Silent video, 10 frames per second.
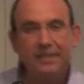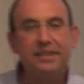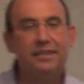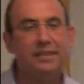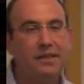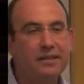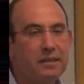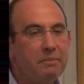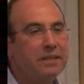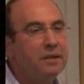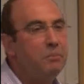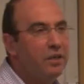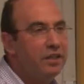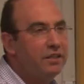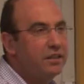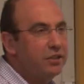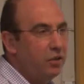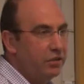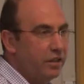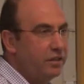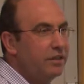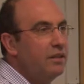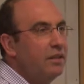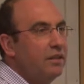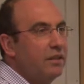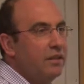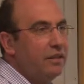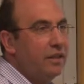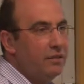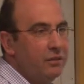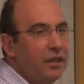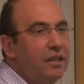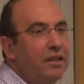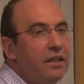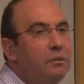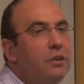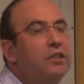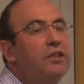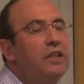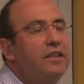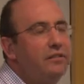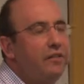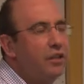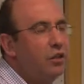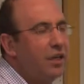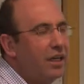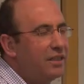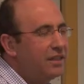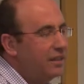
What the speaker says: It's a metabolic disorder in which the individuals